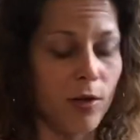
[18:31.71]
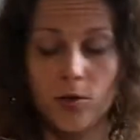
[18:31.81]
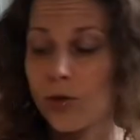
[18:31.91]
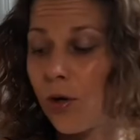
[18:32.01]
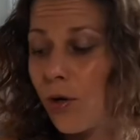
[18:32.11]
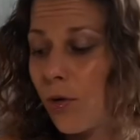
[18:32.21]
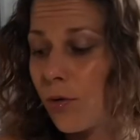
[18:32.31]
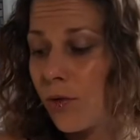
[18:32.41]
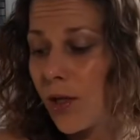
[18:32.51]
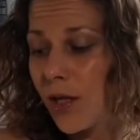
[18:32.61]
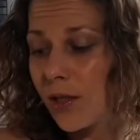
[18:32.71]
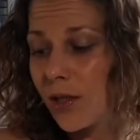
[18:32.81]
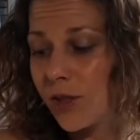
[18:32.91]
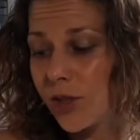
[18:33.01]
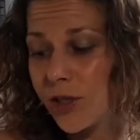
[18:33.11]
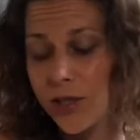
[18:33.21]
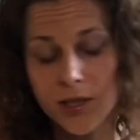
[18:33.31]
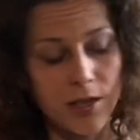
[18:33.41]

So let's just